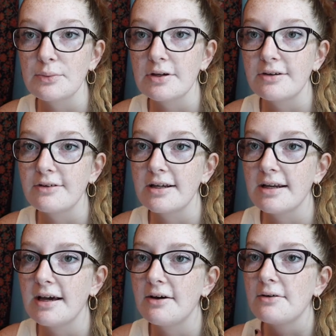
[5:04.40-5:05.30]
weird right
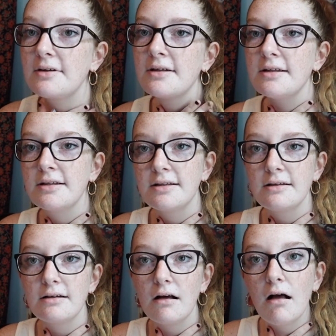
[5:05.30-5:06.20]
now.
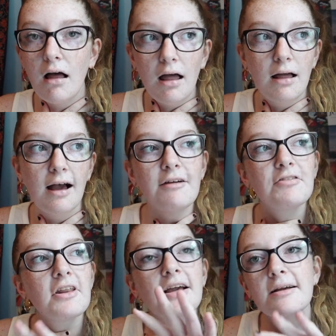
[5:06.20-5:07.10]
I
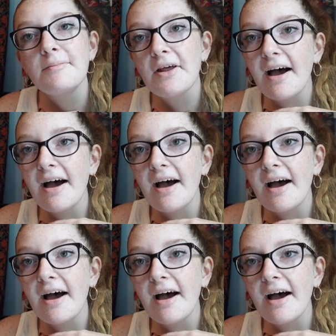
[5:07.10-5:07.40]
feel like I'm